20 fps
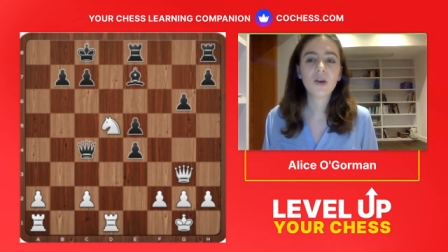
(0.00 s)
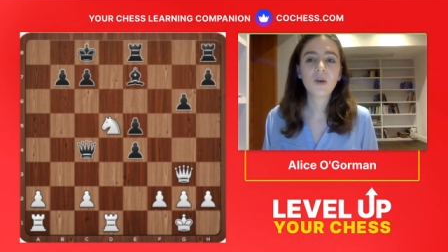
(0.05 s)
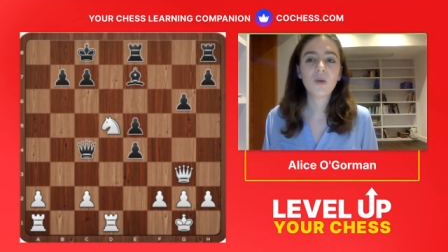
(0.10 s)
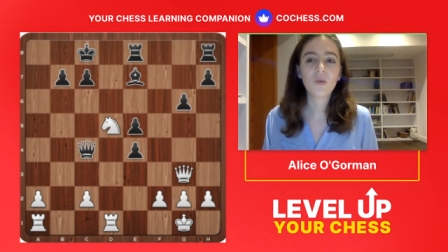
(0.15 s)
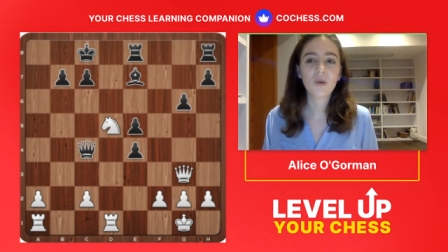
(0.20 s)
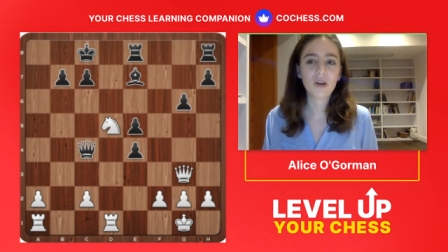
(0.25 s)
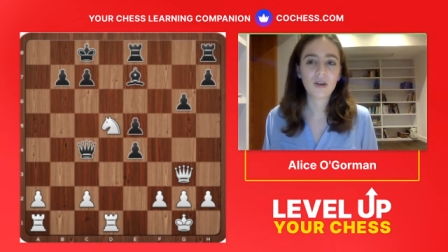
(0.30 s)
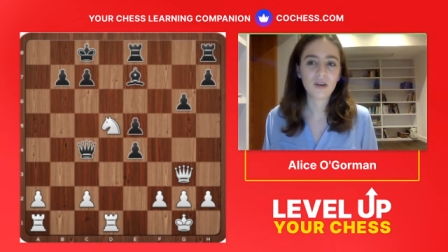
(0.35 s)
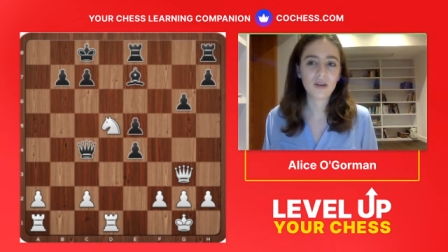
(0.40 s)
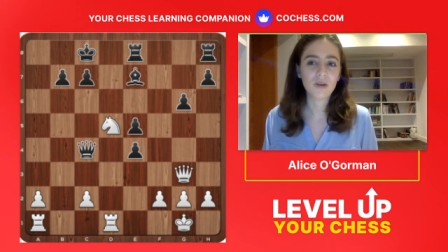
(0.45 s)

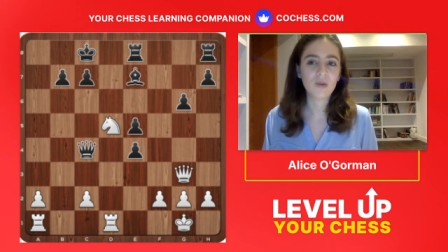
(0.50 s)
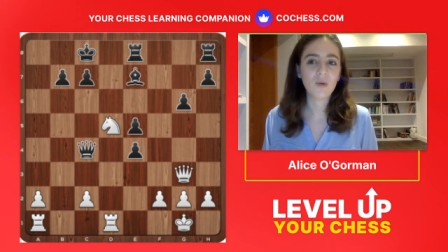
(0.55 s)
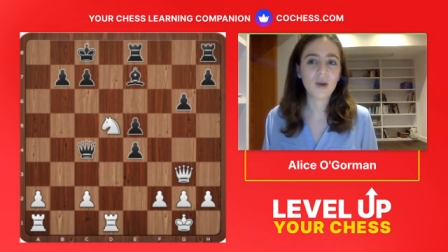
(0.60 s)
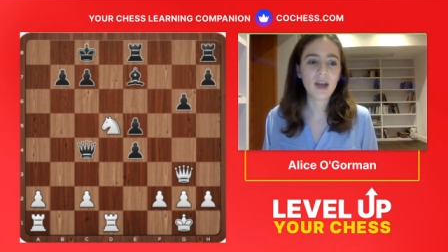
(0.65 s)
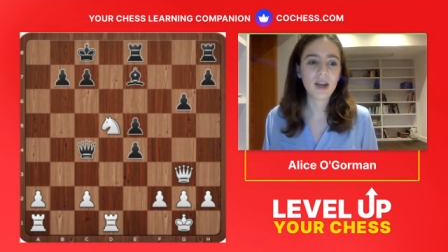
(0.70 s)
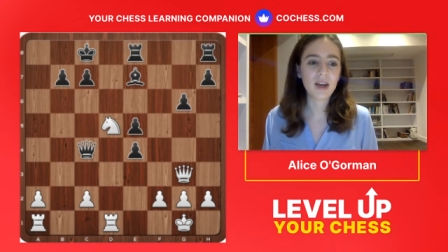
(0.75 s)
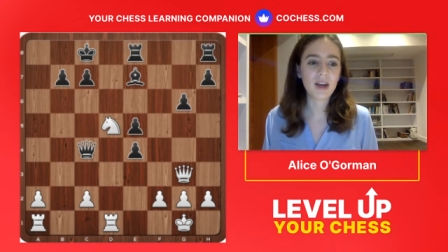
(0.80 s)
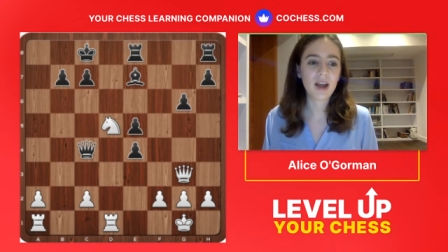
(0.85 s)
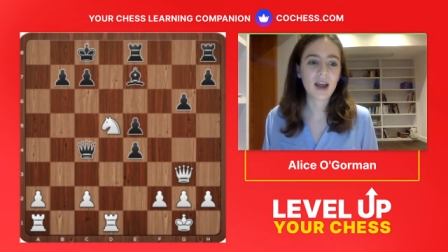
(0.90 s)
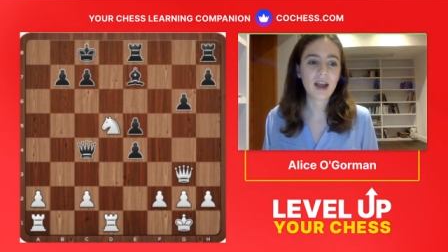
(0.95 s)
we're going to
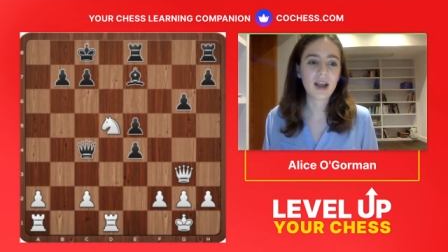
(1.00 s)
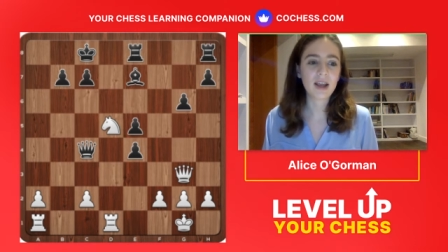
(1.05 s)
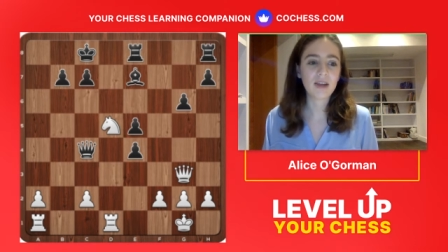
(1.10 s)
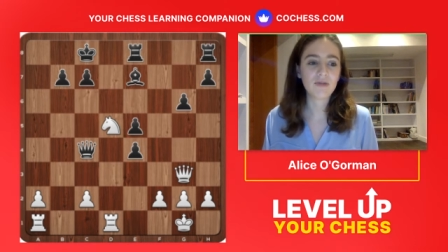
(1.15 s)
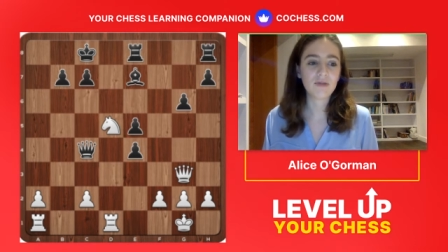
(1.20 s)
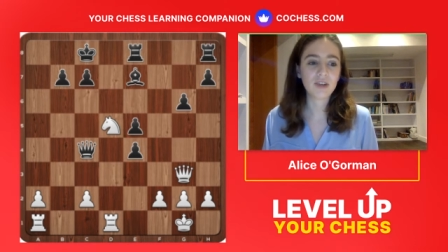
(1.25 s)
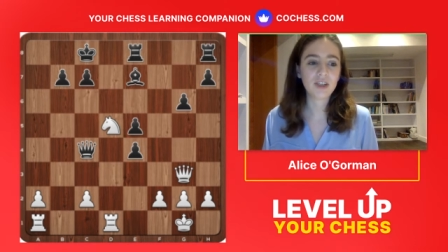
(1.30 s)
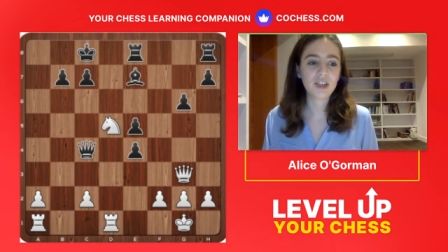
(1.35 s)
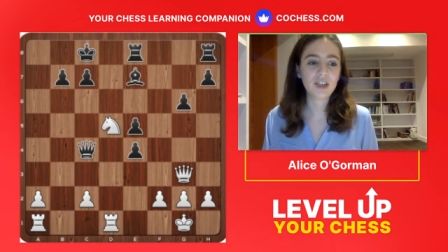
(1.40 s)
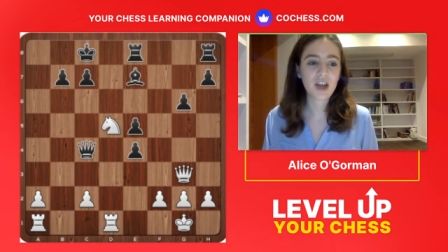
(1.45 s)
win and give
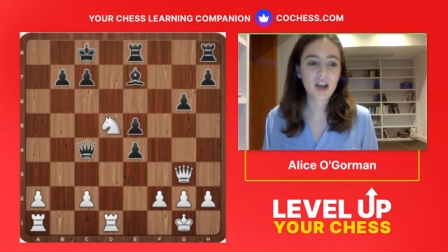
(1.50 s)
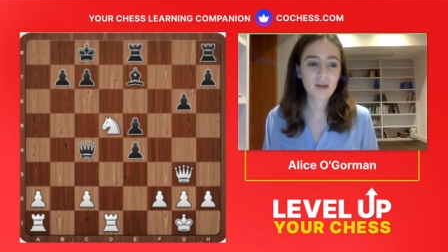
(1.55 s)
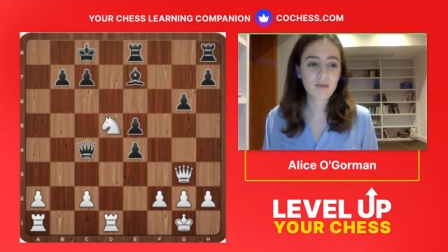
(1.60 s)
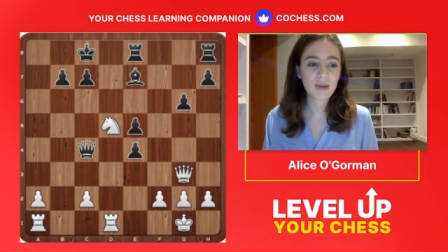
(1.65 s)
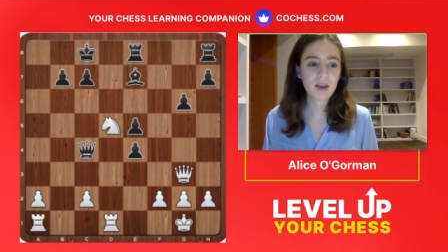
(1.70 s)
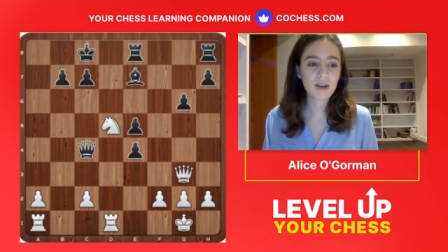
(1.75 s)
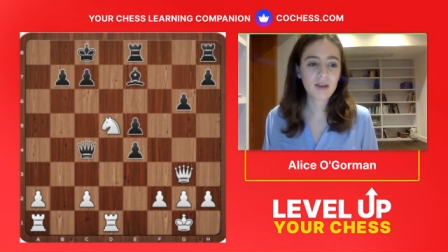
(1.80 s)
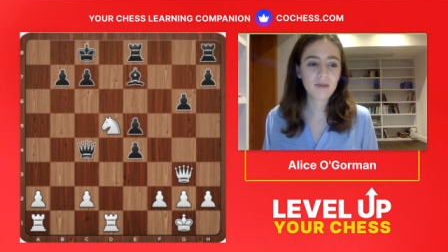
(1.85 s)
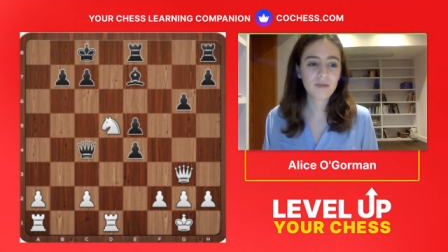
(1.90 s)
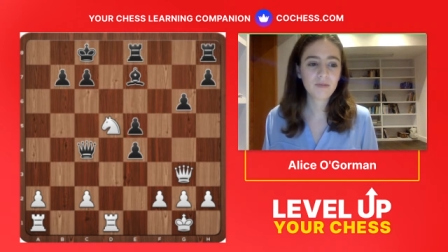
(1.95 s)
for
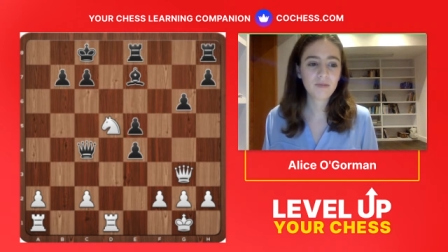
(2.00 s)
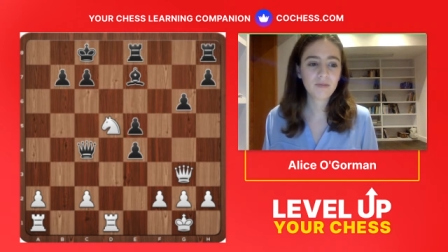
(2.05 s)
checkmate.